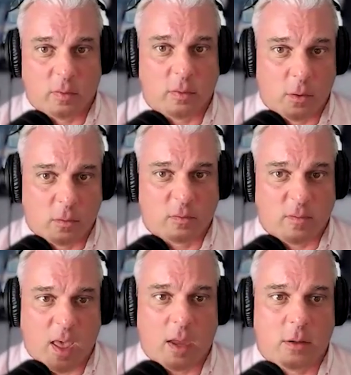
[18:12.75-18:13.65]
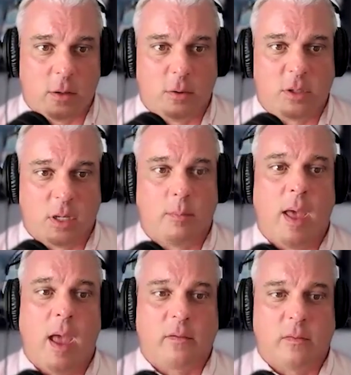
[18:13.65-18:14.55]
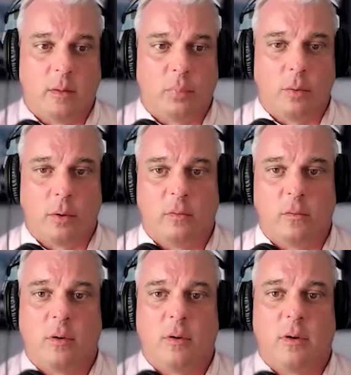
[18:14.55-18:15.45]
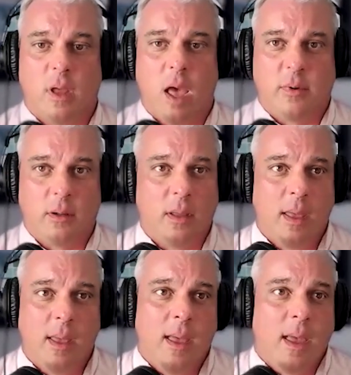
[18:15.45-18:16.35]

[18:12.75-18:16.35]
And those have had huge impacts that employers are adopting.